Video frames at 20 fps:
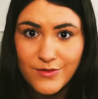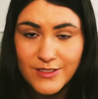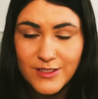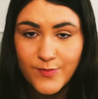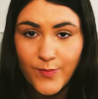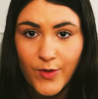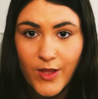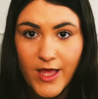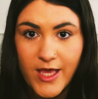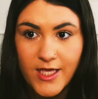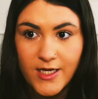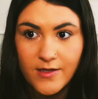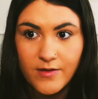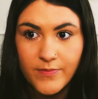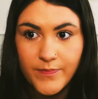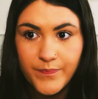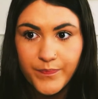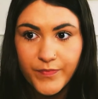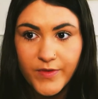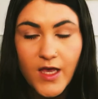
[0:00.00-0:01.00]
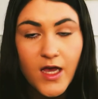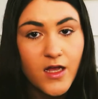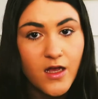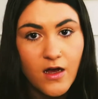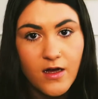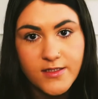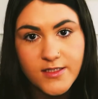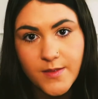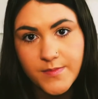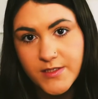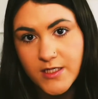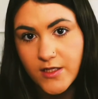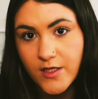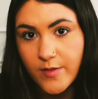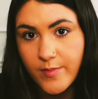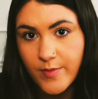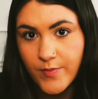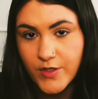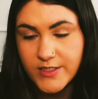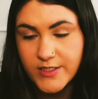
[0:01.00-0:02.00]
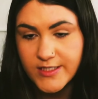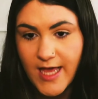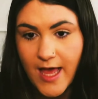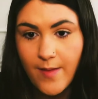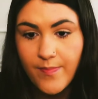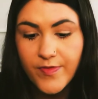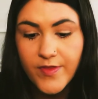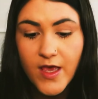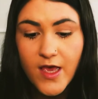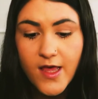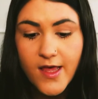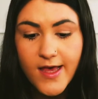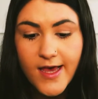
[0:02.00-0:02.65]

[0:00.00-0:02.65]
explain the concept in a little bit more depth.